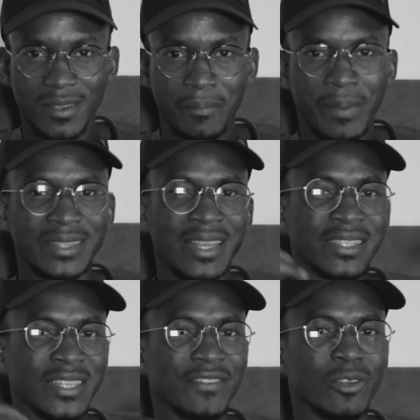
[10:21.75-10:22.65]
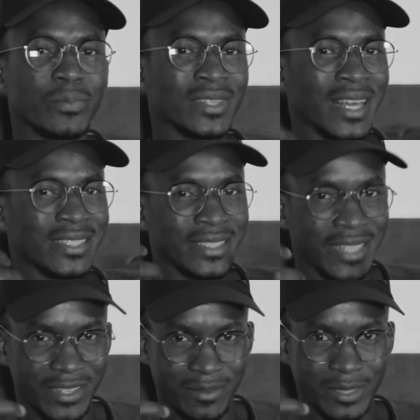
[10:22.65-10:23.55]
But they developed that
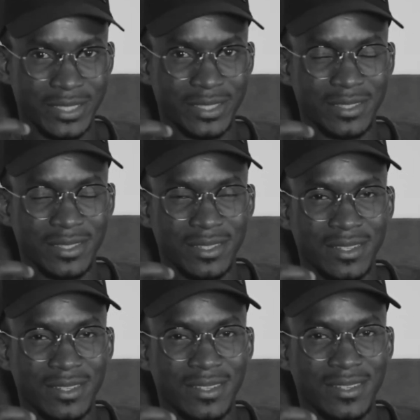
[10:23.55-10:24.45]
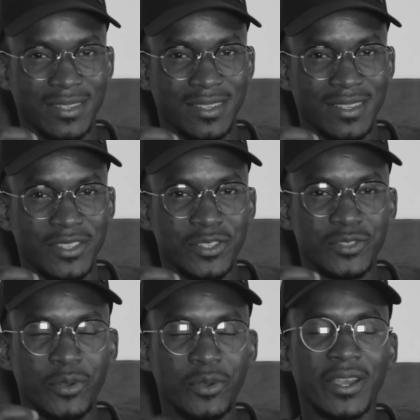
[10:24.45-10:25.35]
entitlement.
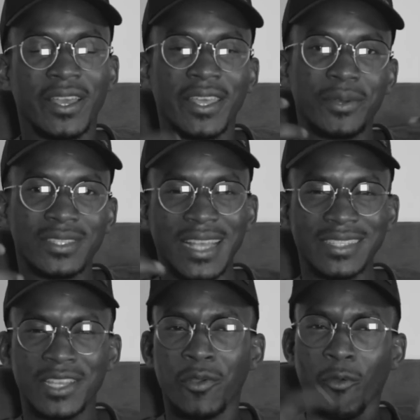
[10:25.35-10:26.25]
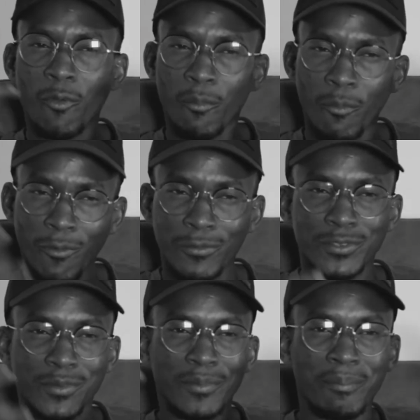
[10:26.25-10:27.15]
So he was asking, who moved
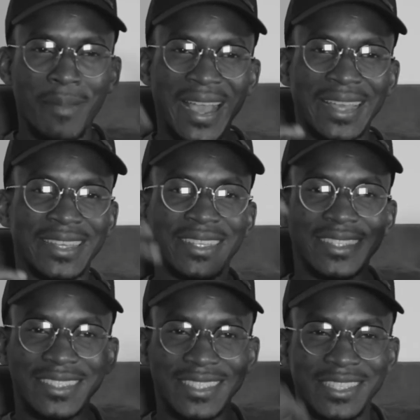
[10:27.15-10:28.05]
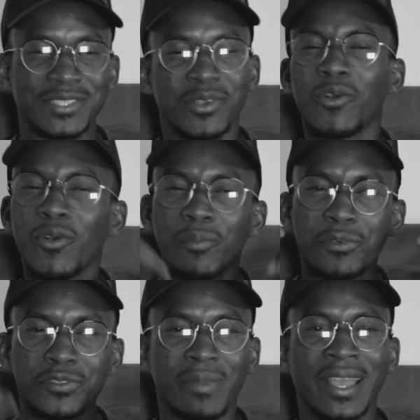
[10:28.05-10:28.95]
my cheese? Who
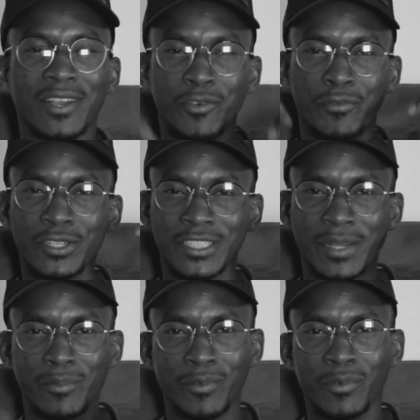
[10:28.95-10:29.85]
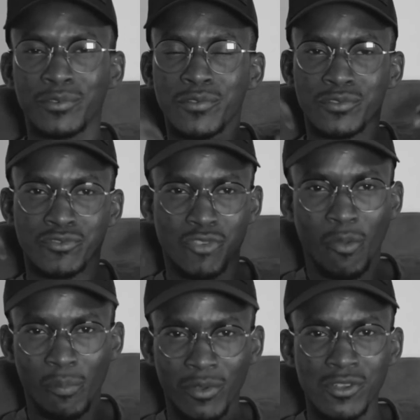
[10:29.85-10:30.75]
moved my comfortable
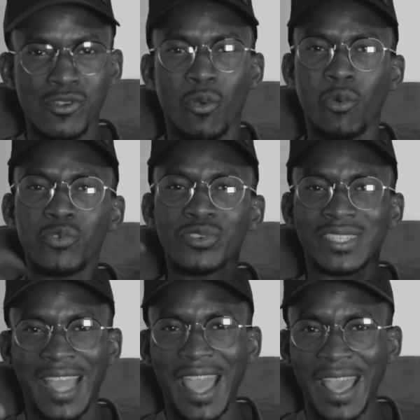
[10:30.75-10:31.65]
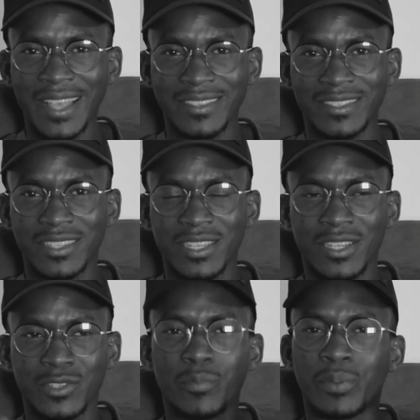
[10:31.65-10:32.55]
job? Who
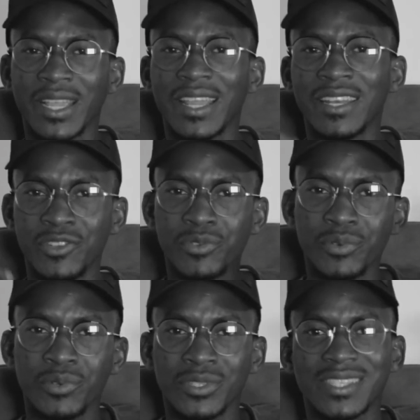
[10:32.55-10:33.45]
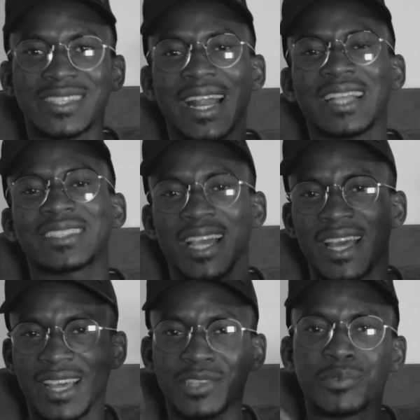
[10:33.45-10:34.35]
dares to bring in new structure
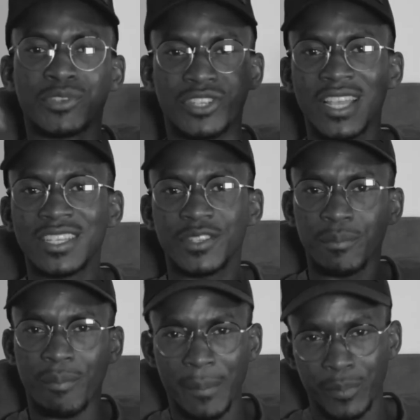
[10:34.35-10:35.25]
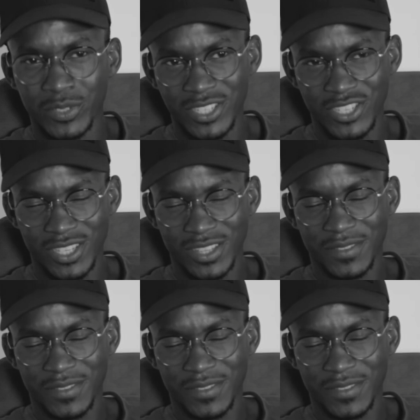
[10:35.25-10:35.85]
that will change my position?